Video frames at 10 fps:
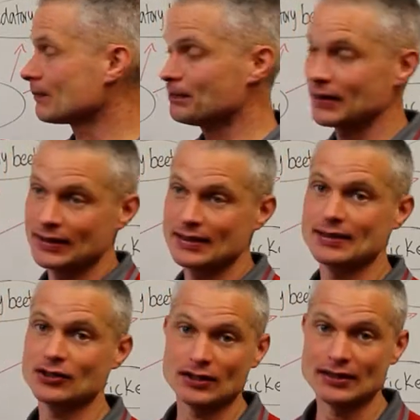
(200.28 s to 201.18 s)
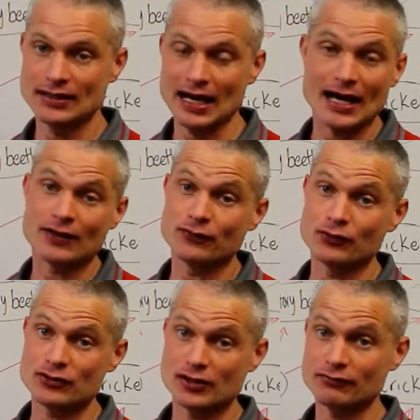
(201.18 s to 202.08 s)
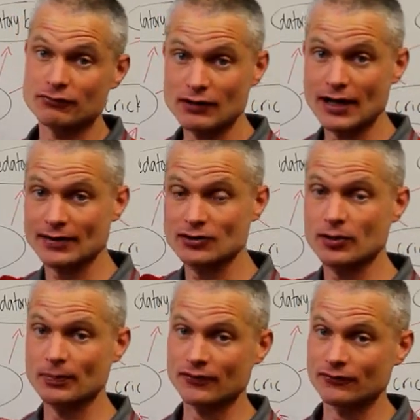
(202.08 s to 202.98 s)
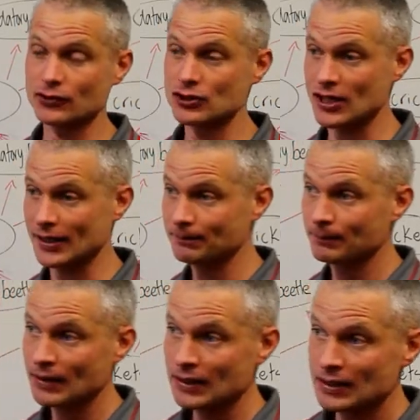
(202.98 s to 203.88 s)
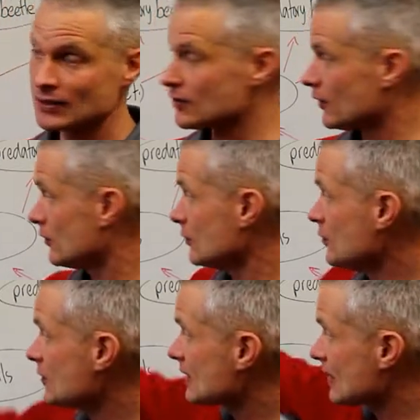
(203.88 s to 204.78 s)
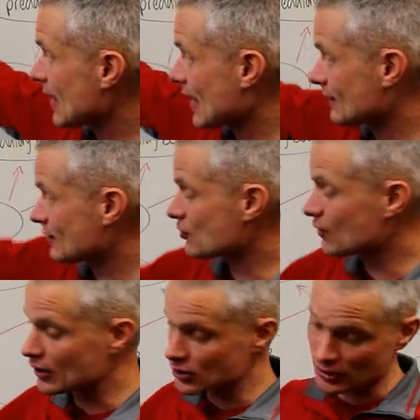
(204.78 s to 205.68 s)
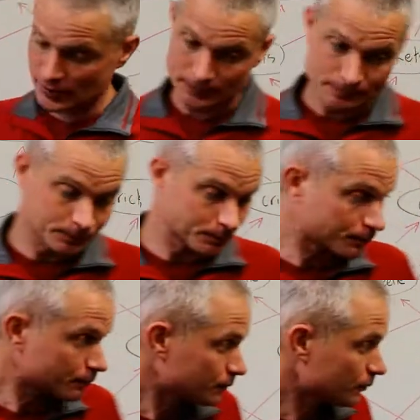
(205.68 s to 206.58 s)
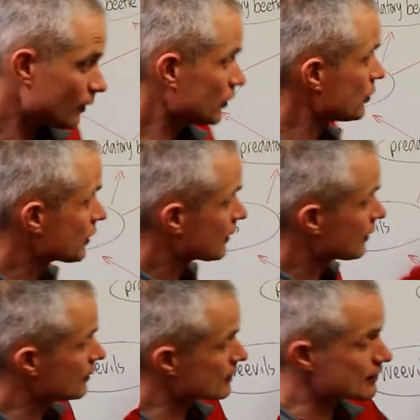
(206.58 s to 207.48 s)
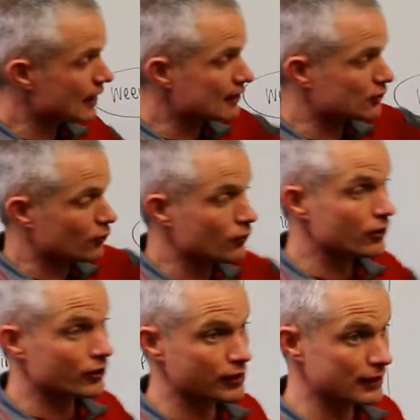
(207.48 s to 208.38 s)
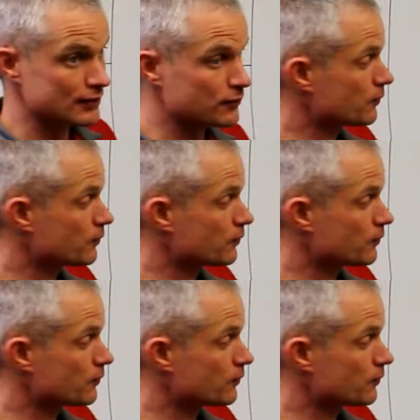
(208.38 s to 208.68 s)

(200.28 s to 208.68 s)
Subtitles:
big carnivores that are right at the top of the food chain. So using that structure, you can start to organise